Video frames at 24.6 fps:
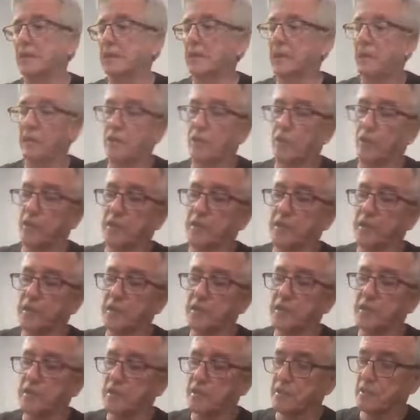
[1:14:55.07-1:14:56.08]
I got
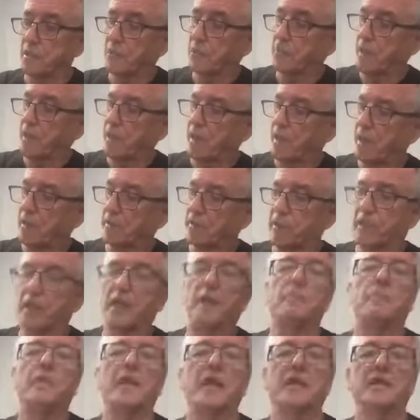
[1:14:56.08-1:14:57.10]
this, I think
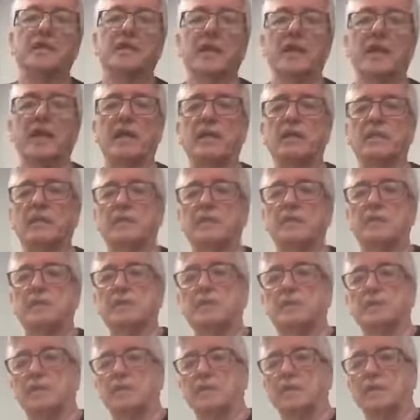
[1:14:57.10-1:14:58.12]
I made that
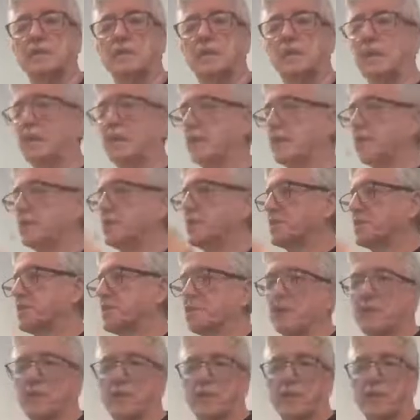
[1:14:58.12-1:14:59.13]
and just
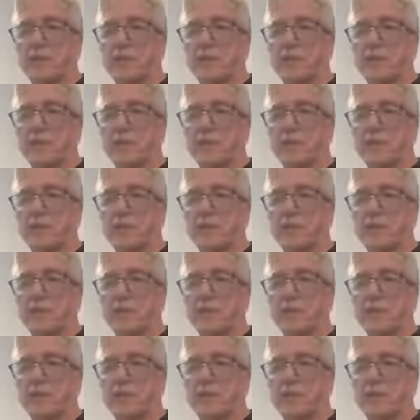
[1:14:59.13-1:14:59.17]
stuck it